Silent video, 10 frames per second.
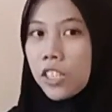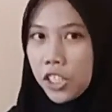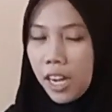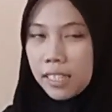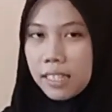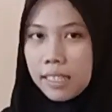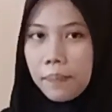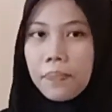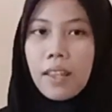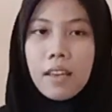just.
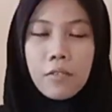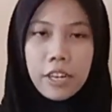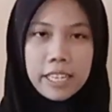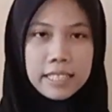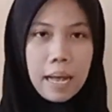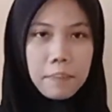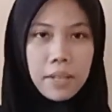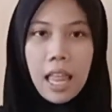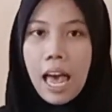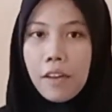For
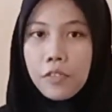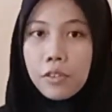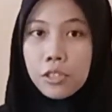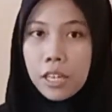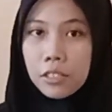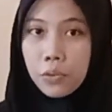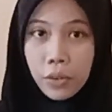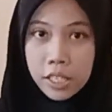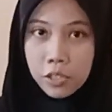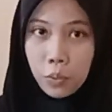example, have you
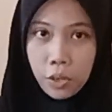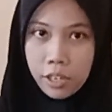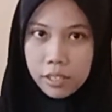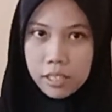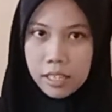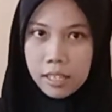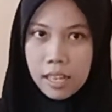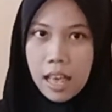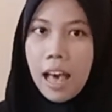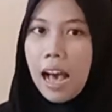just finished work?
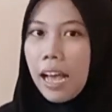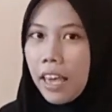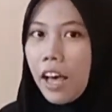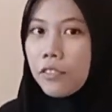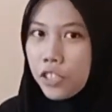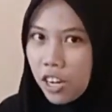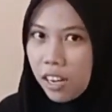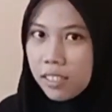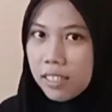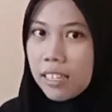I have
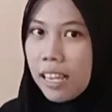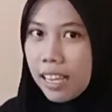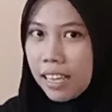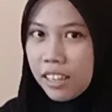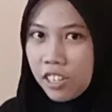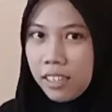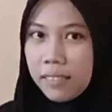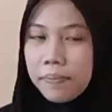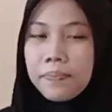just eaten.